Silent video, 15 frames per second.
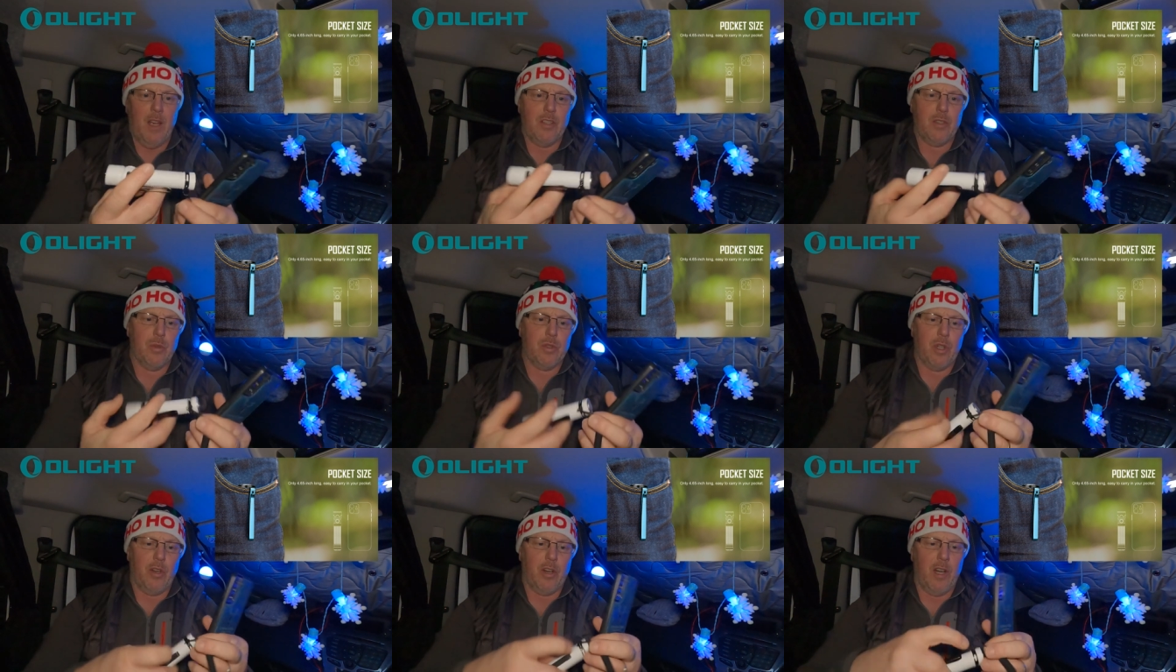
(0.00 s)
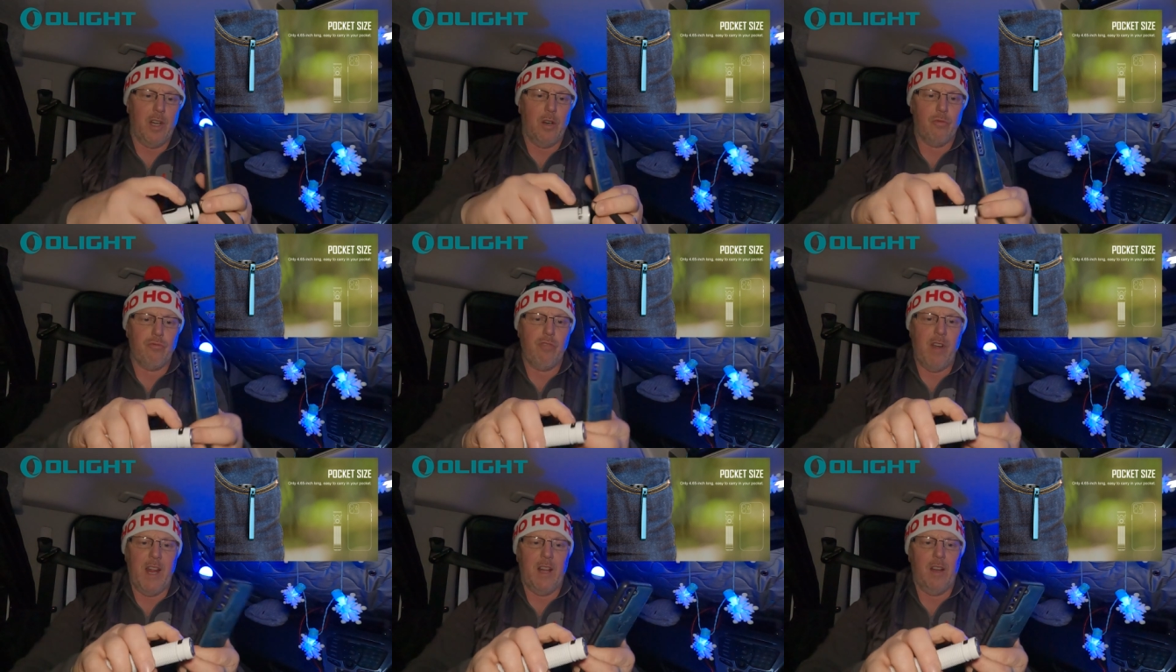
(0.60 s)
It's also got a little
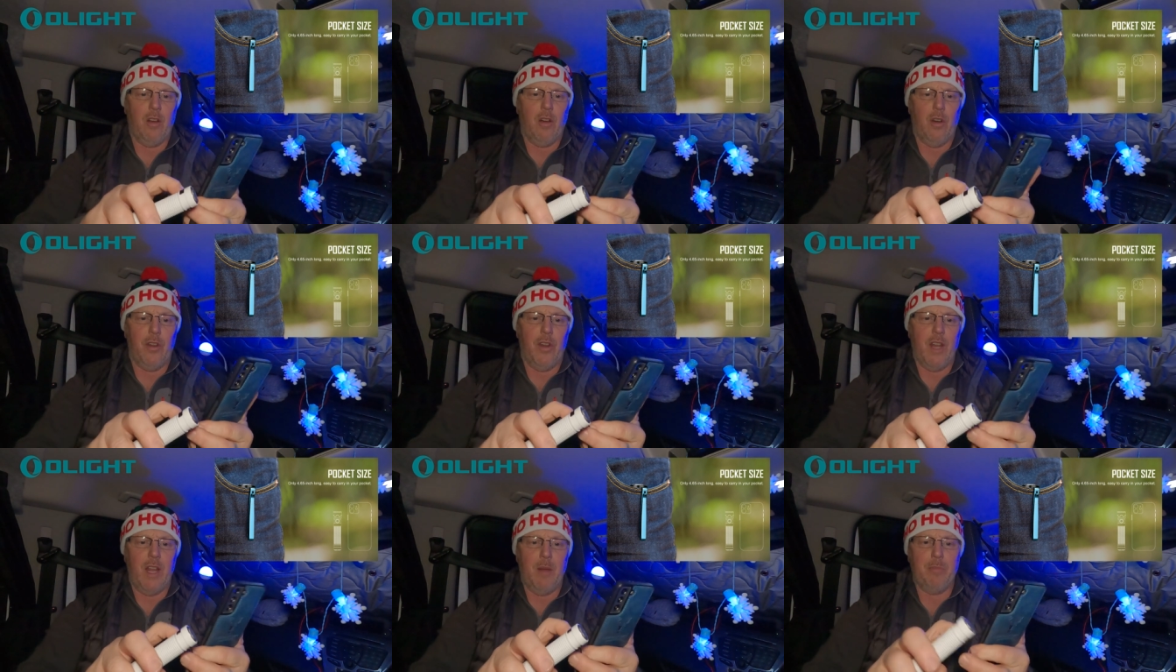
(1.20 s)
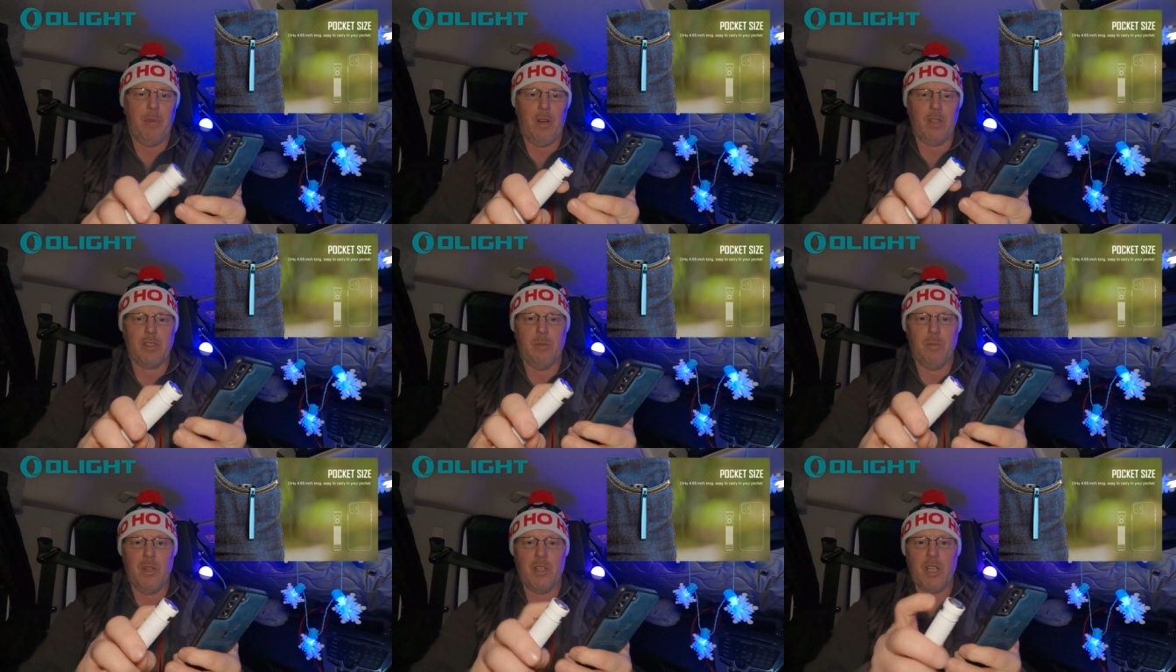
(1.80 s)
ring on the
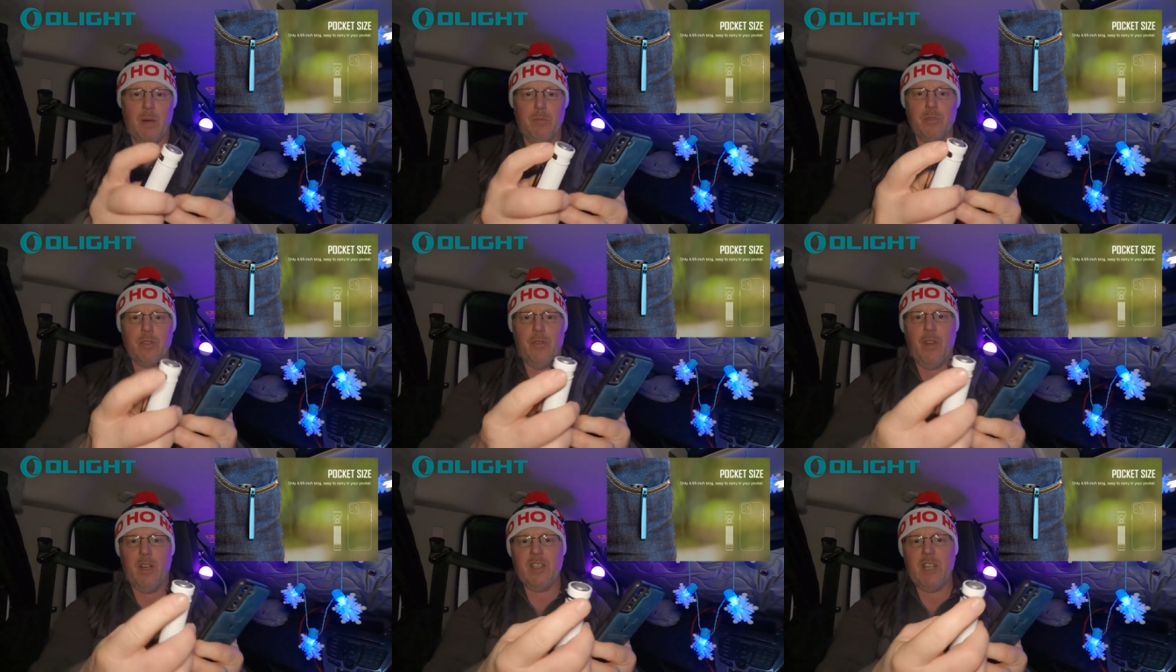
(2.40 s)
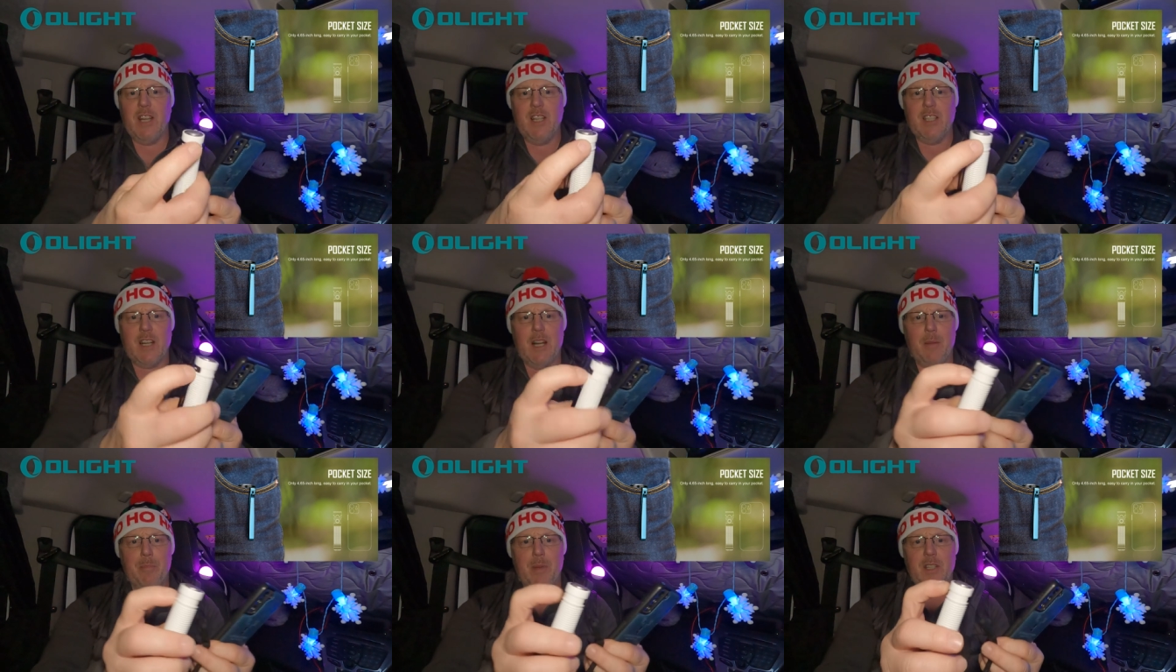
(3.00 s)
bottom which comes off. You can take these
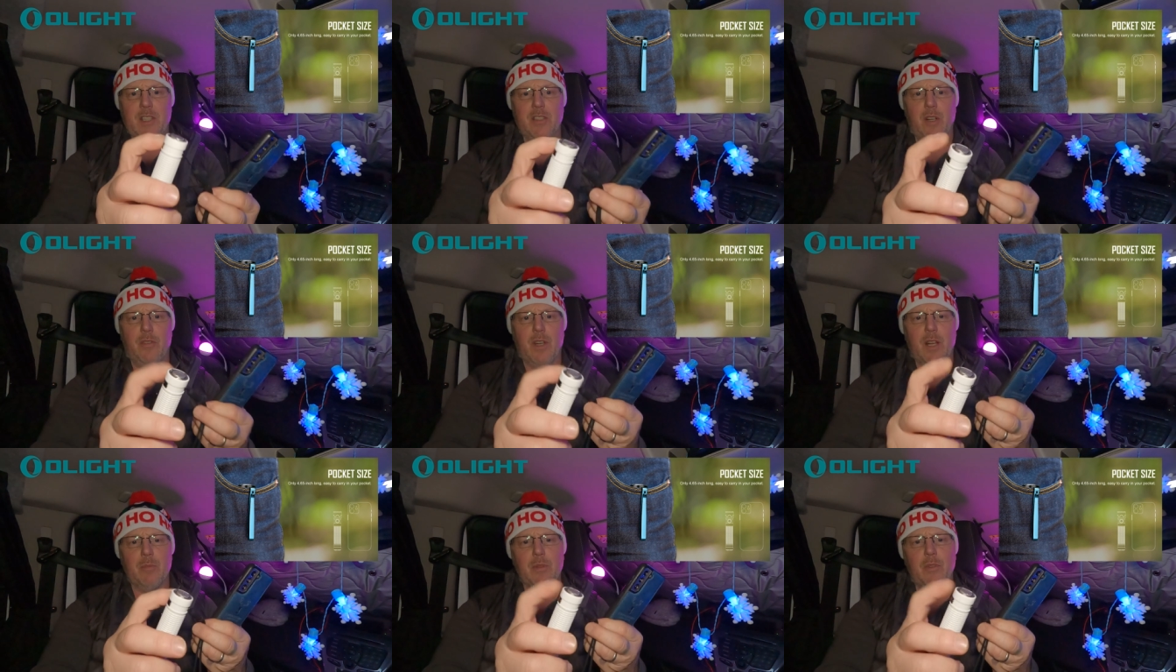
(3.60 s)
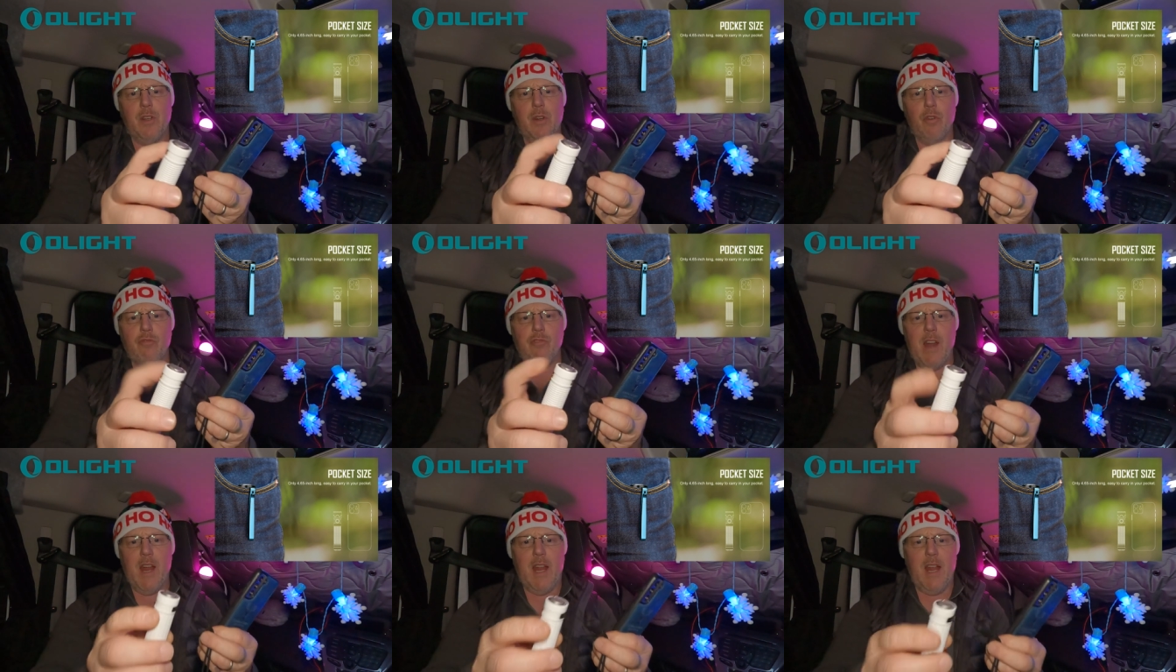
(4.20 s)
clip pieces off. It comes with a little
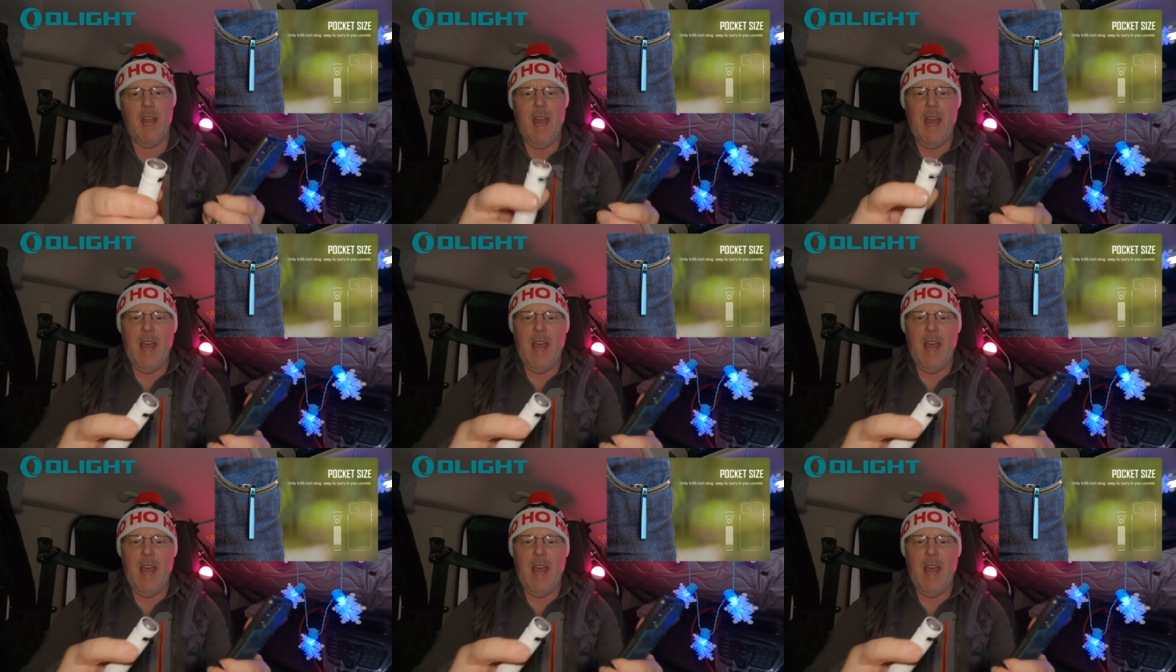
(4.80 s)
ring